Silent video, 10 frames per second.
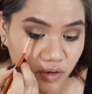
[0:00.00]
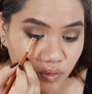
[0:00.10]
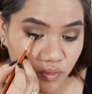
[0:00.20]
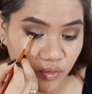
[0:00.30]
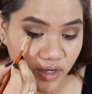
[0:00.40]

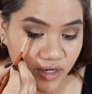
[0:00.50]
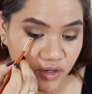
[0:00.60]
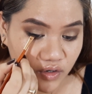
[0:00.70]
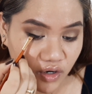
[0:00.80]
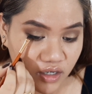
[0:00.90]
right
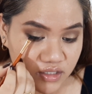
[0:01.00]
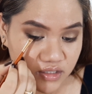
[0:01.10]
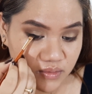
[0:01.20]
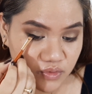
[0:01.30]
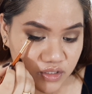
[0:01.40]
across.
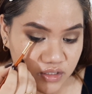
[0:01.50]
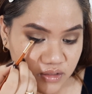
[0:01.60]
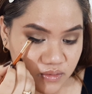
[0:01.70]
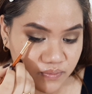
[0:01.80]
I'm just